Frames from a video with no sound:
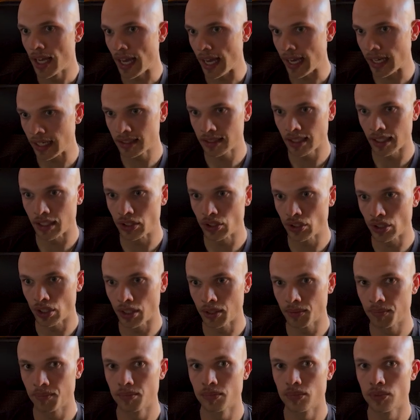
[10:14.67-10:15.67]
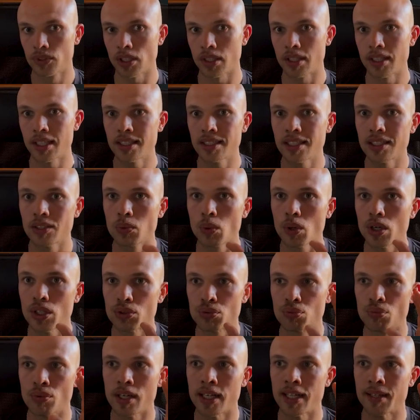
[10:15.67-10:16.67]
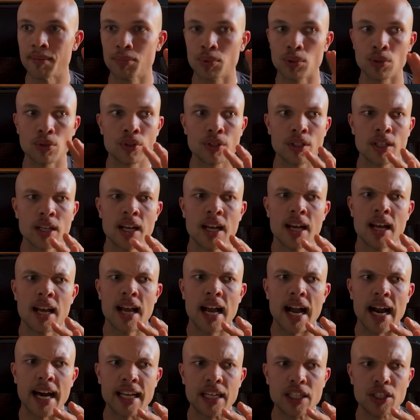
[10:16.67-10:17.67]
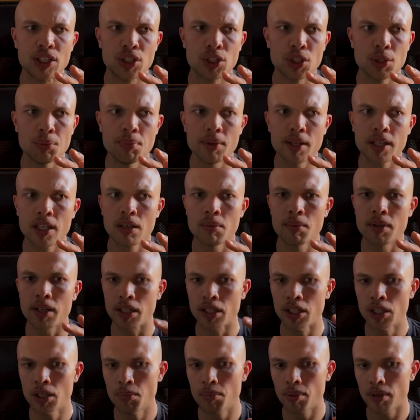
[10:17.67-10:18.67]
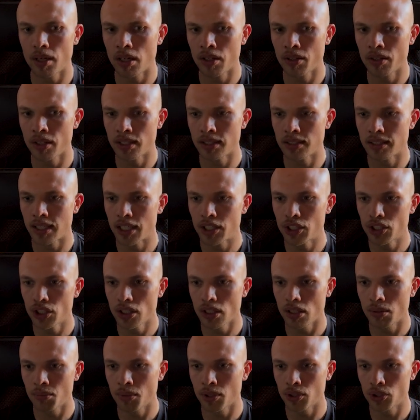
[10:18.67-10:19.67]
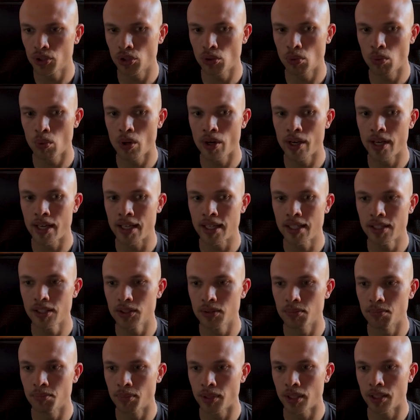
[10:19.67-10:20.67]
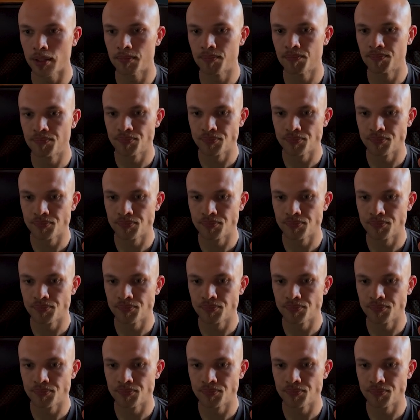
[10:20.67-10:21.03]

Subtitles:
etc. So this is why it's really important. And it should be coming up on the session. I'm not sure why it is, but